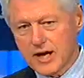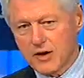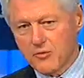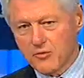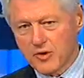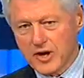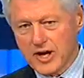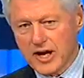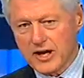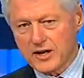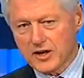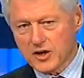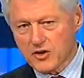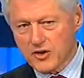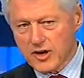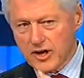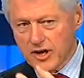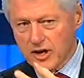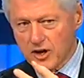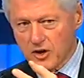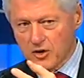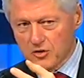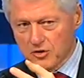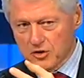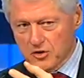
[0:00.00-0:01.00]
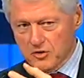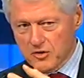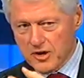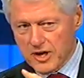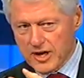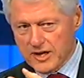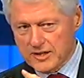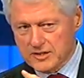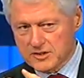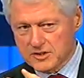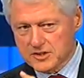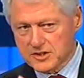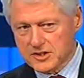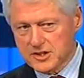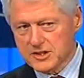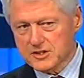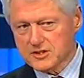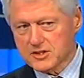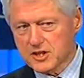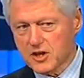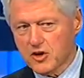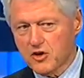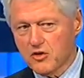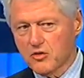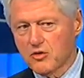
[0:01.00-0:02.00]
And we had to create a whole new
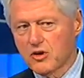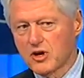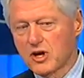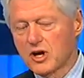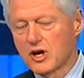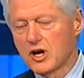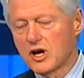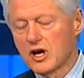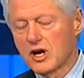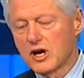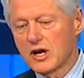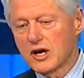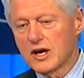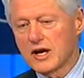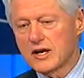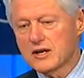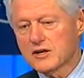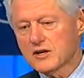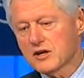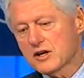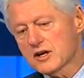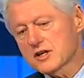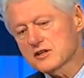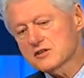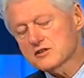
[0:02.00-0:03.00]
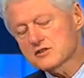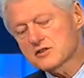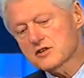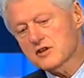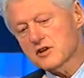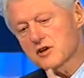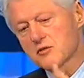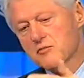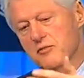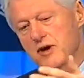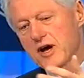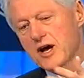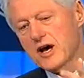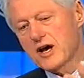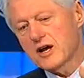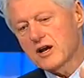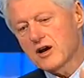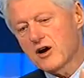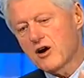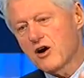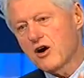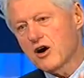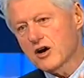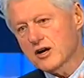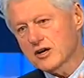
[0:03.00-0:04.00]
agency. So it took us till
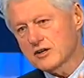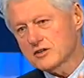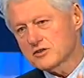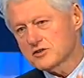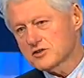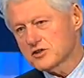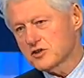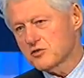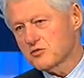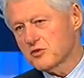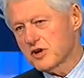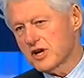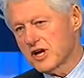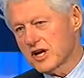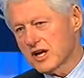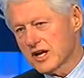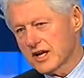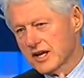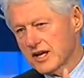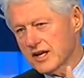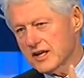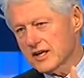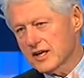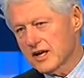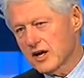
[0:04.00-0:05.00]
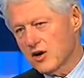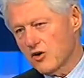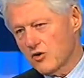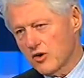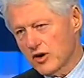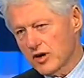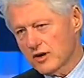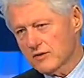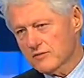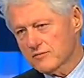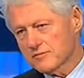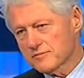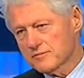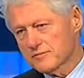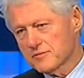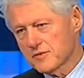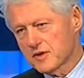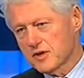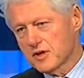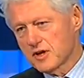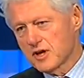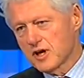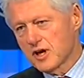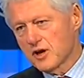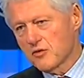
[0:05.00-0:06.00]
about August to really get going.
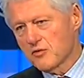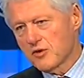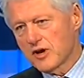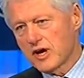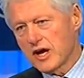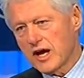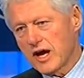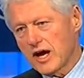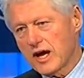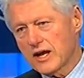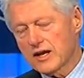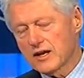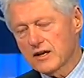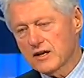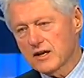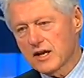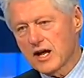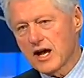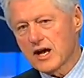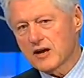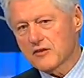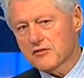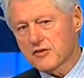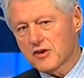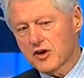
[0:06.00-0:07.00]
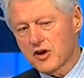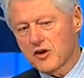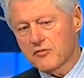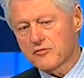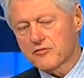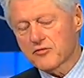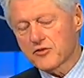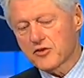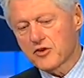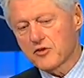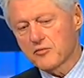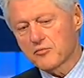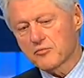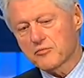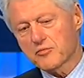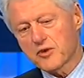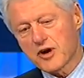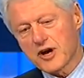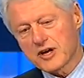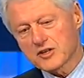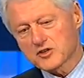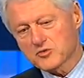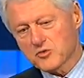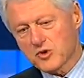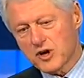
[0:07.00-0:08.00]
We had a lot of help from
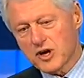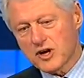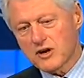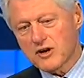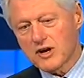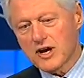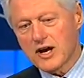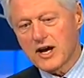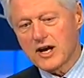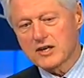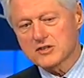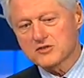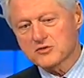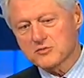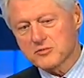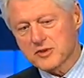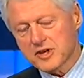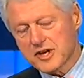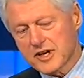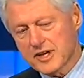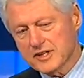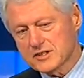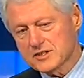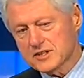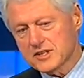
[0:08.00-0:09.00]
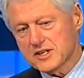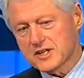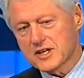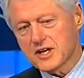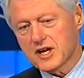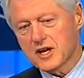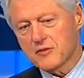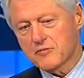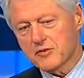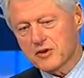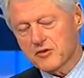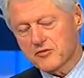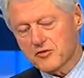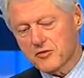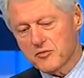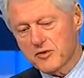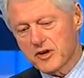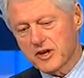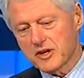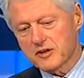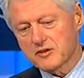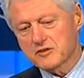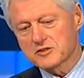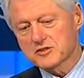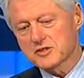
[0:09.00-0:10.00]
Price Waterhouse, from McKinsey & Company,
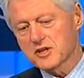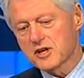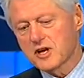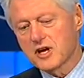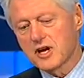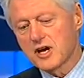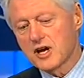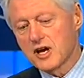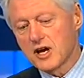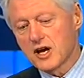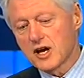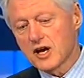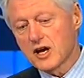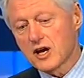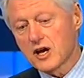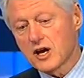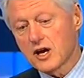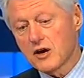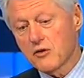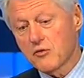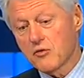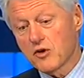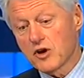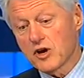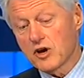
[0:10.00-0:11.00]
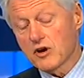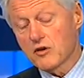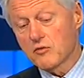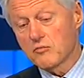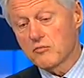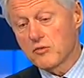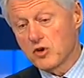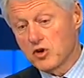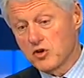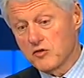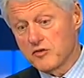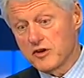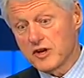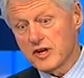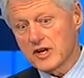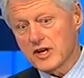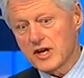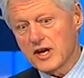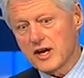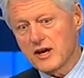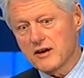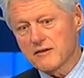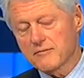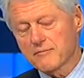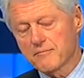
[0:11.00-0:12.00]
from others, and we're
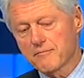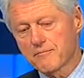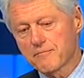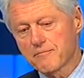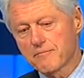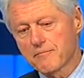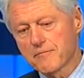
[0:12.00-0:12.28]
moving now.